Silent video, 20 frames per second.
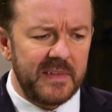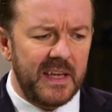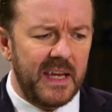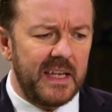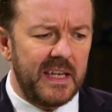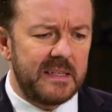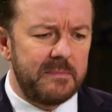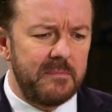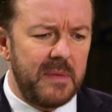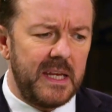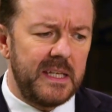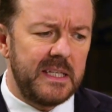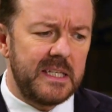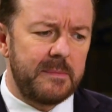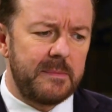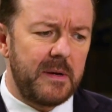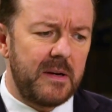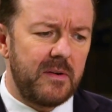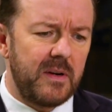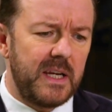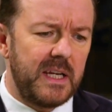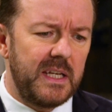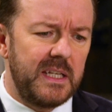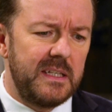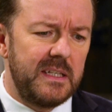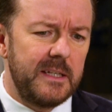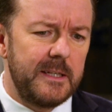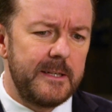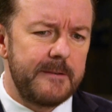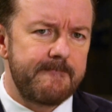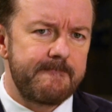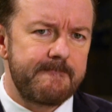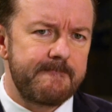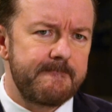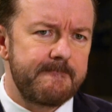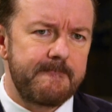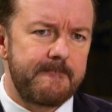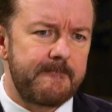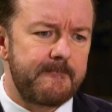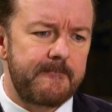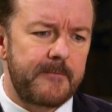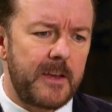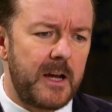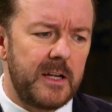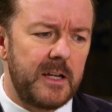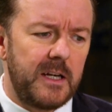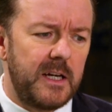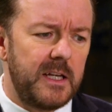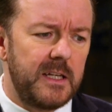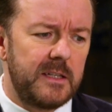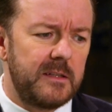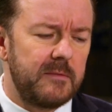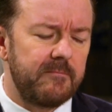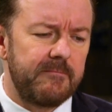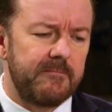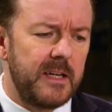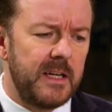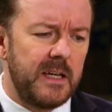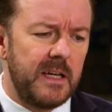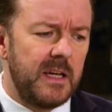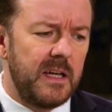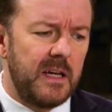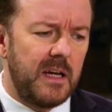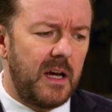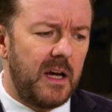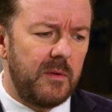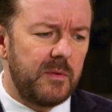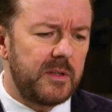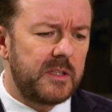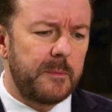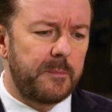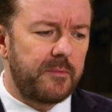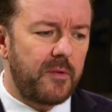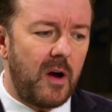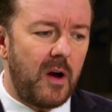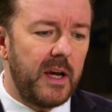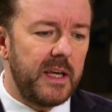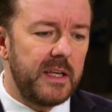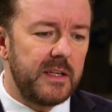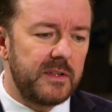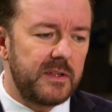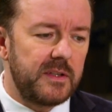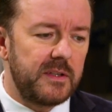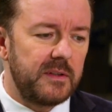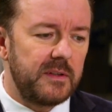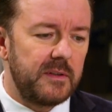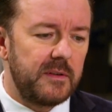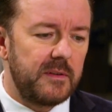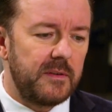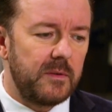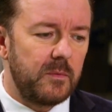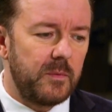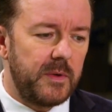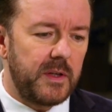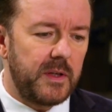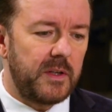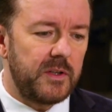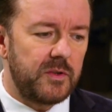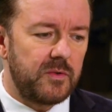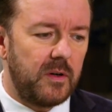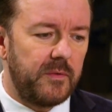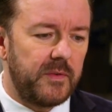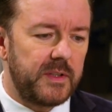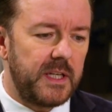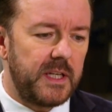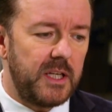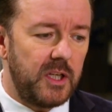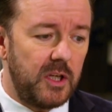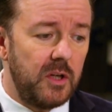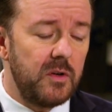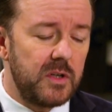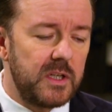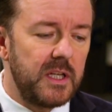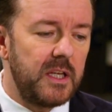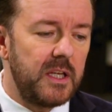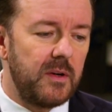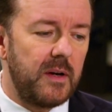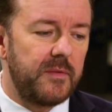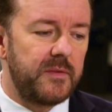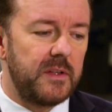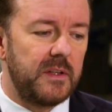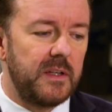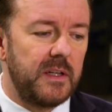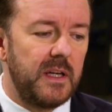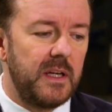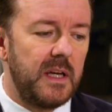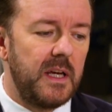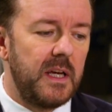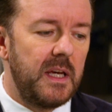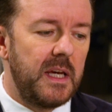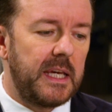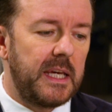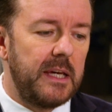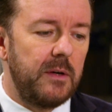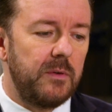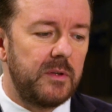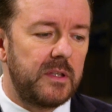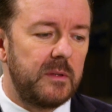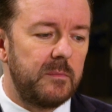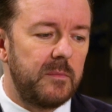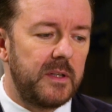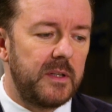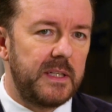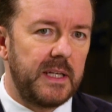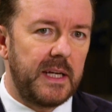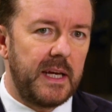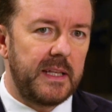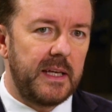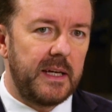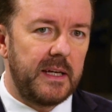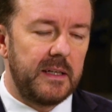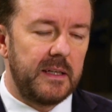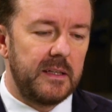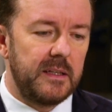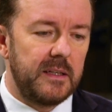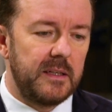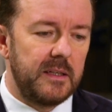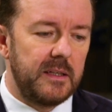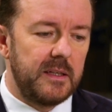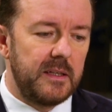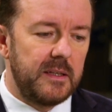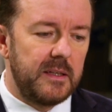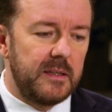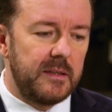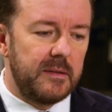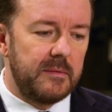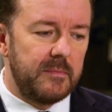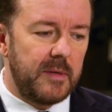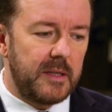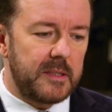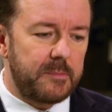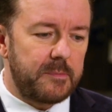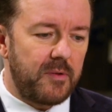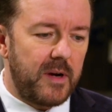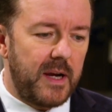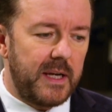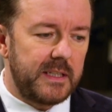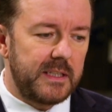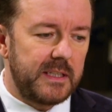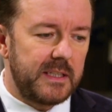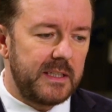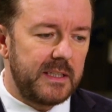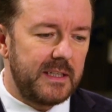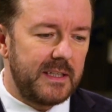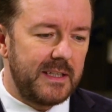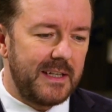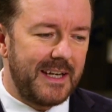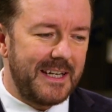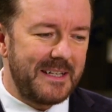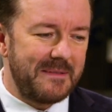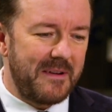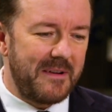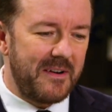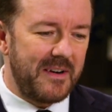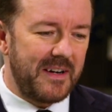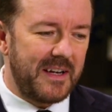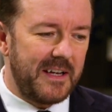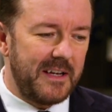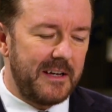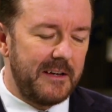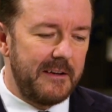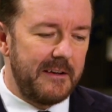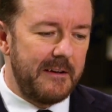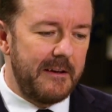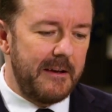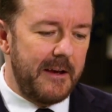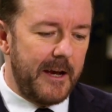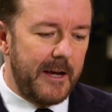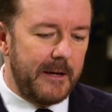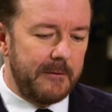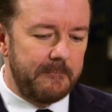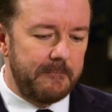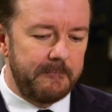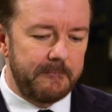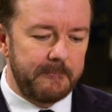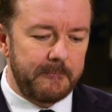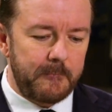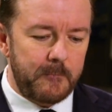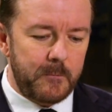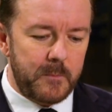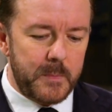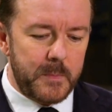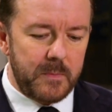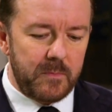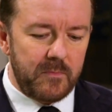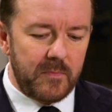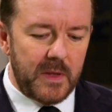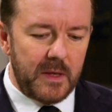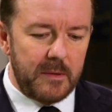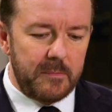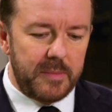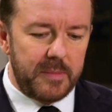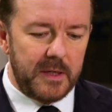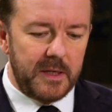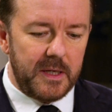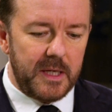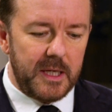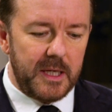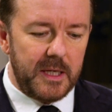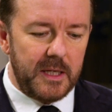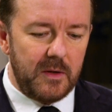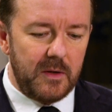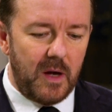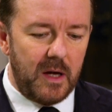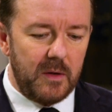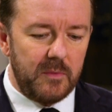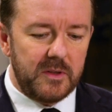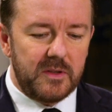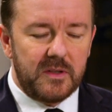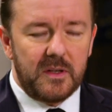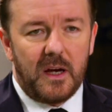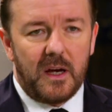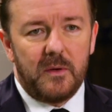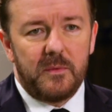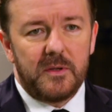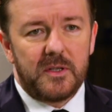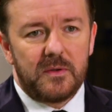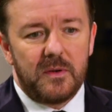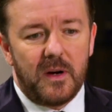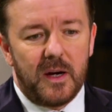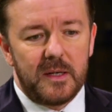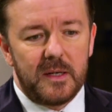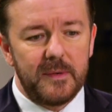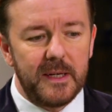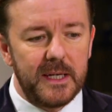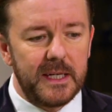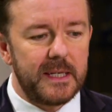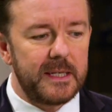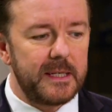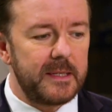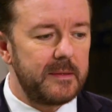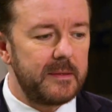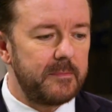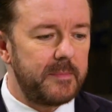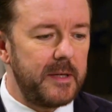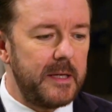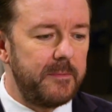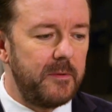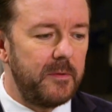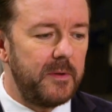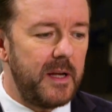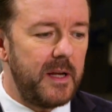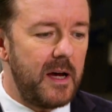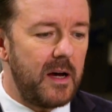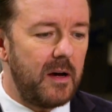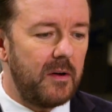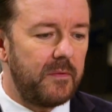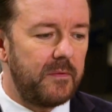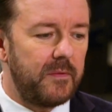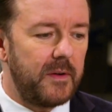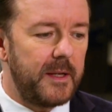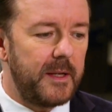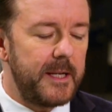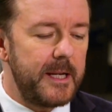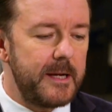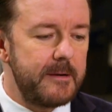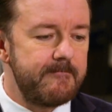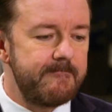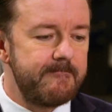it's mean-spirited. I was surprised with the controversy. Usually, you have to kill someone to get that much press in America. But you know, I was trying to make people laugh, and